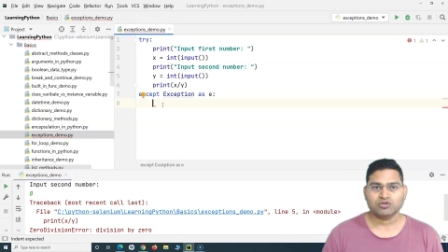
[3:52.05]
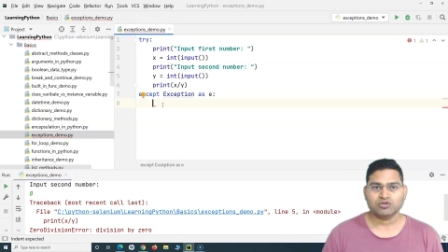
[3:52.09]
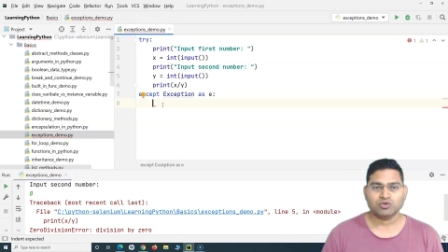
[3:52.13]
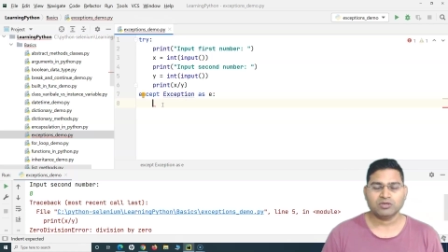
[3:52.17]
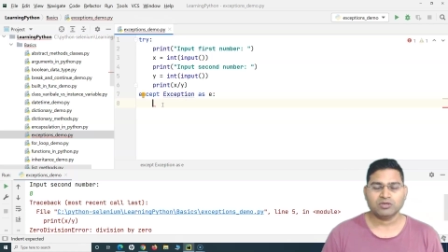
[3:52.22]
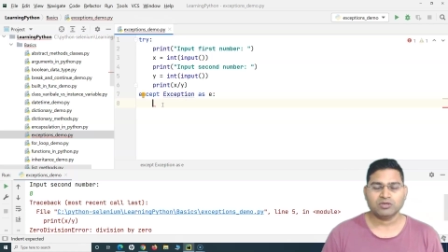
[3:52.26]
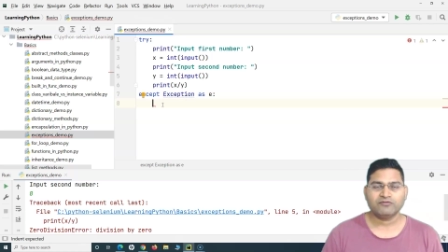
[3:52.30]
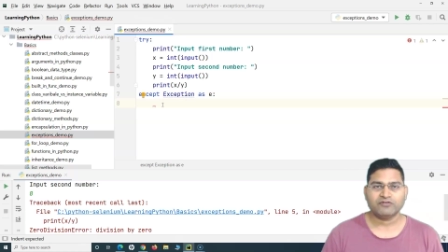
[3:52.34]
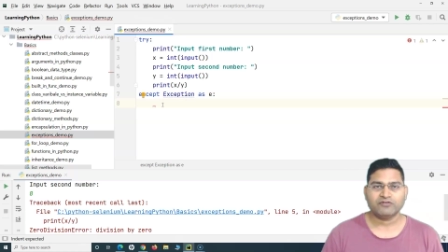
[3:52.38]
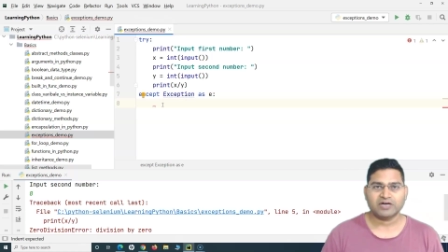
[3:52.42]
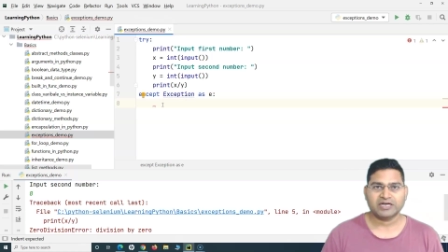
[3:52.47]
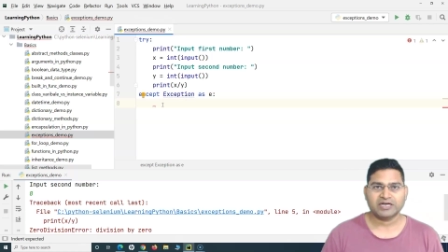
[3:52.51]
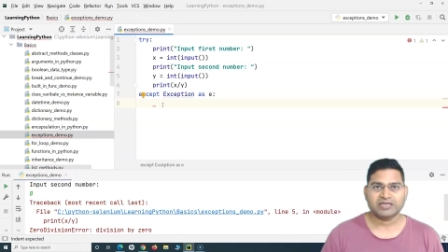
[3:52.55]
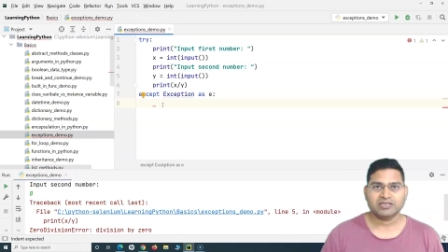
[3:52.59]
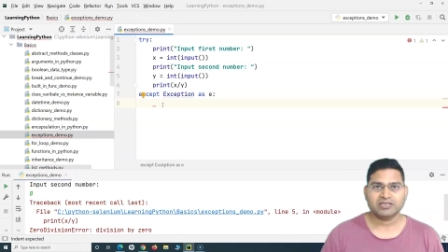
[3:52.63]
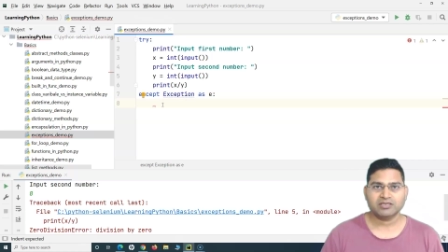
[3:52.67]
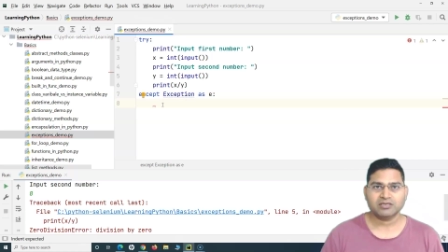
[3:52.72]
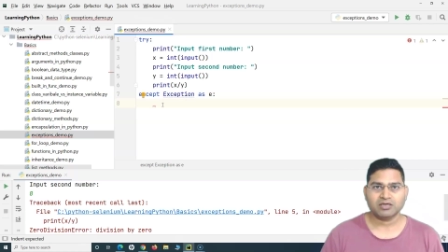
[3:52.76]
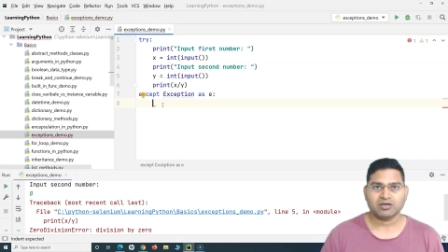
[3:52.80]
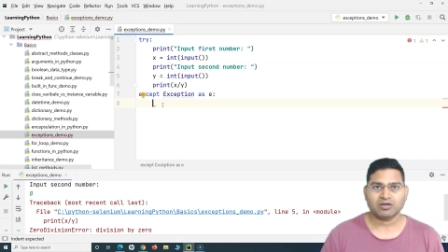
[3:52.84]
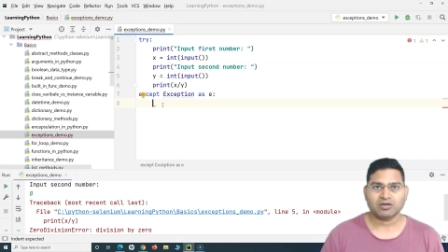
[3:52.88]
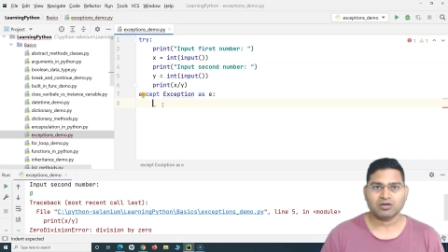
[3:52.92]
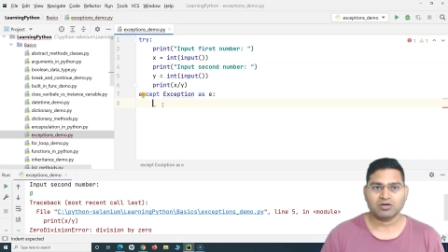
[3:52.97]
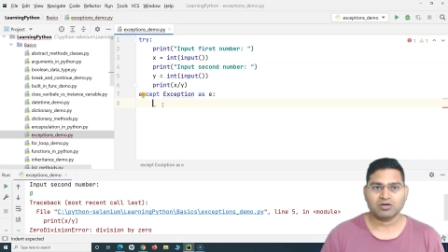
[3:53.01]
you will find
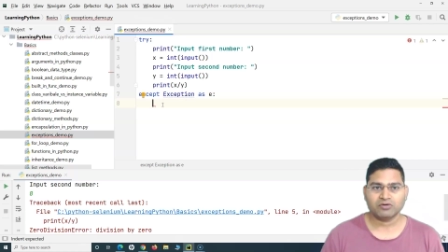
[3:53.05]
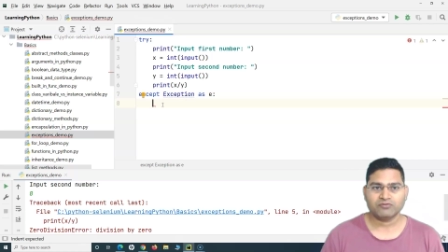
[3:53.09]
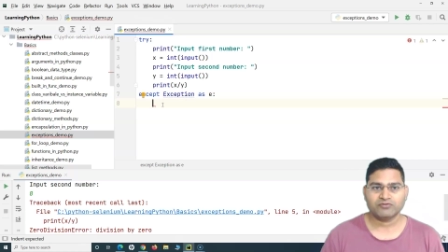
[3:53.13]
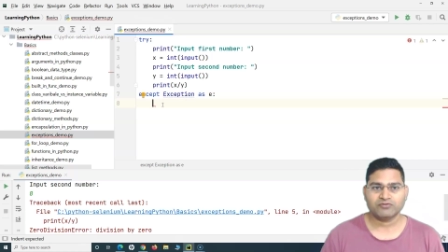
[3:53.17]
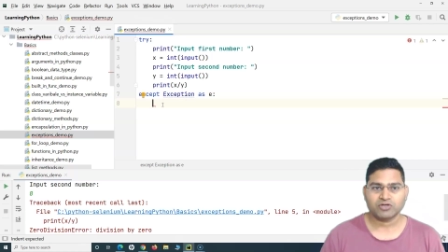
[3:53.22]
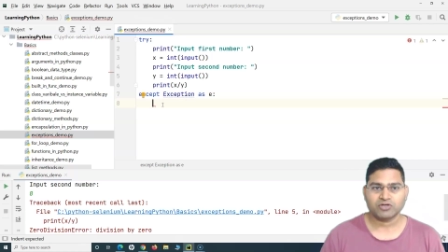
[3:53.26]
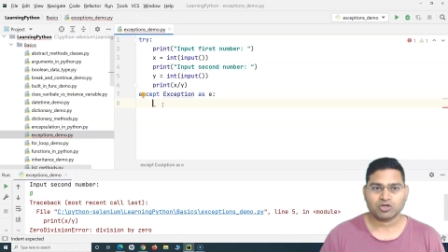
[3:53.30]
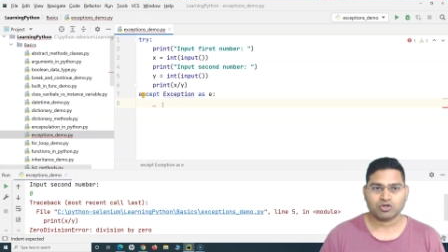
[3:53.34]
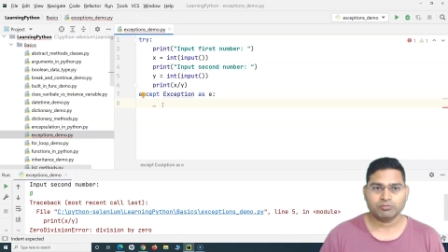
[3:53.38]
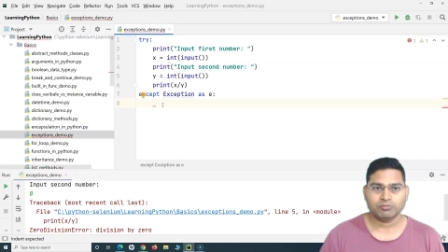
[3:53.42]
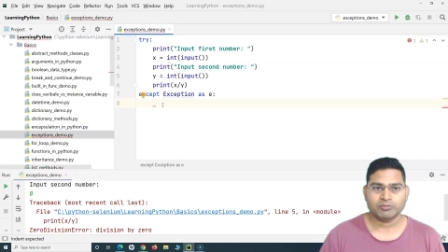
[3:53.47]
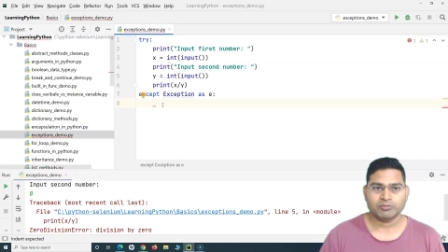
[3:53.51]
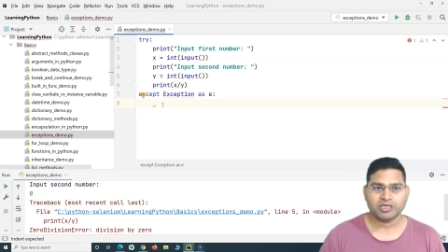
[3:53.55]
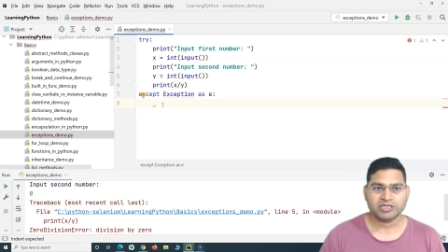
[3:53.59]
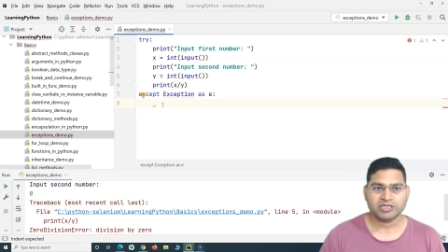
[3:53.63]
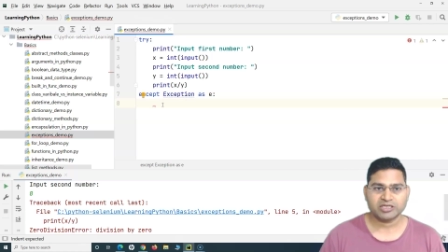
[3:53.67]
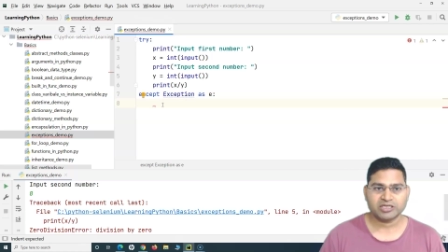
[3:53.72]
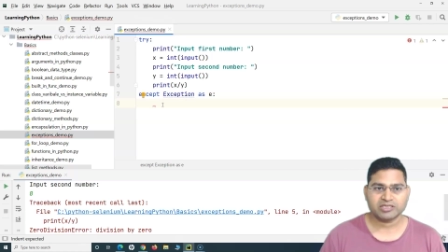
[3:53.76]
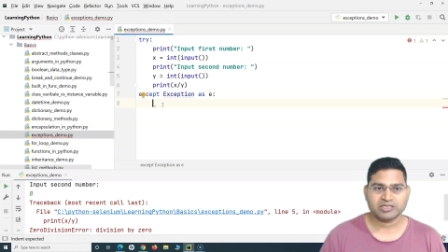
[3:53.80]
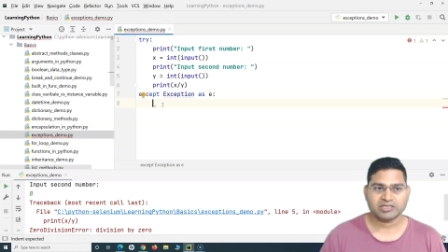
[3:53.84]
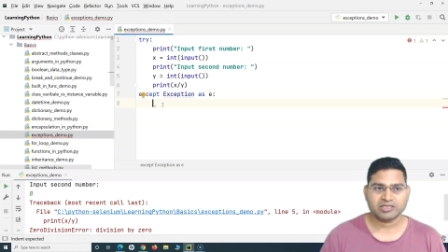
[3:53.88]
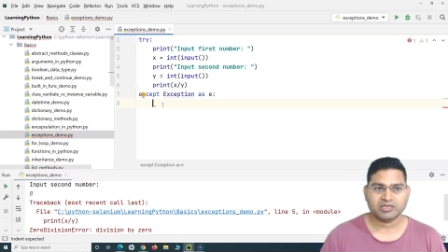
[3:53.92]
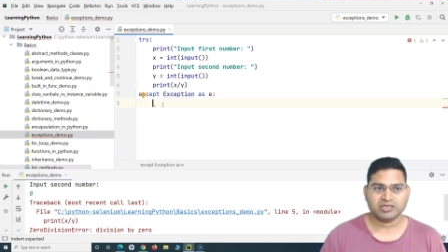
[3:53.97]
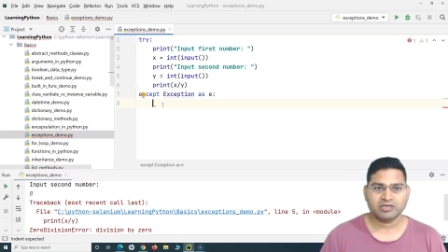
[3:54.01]
a lot of
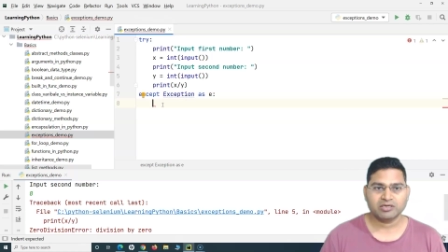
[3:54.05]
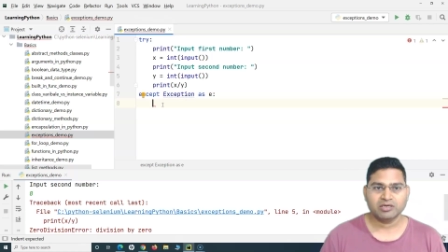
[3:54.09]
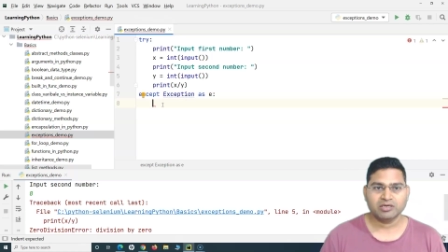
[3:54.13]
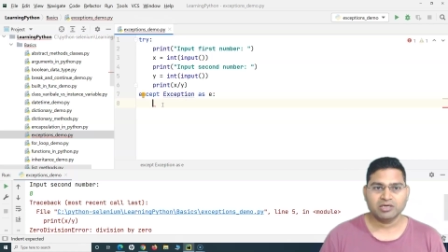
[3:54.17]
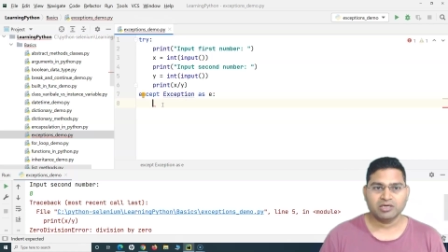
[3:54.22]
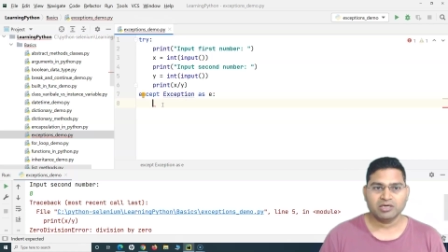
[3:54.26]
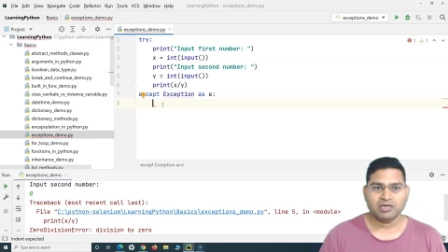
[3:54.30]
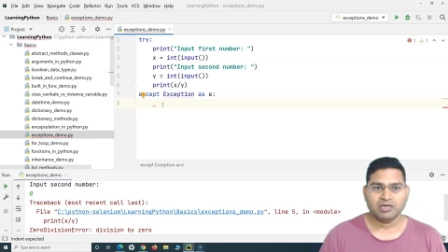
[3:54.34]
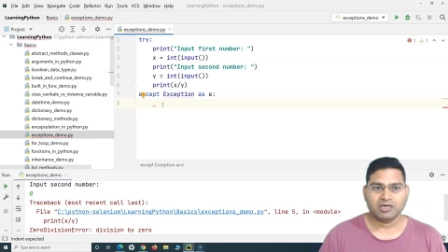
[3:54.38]
documentation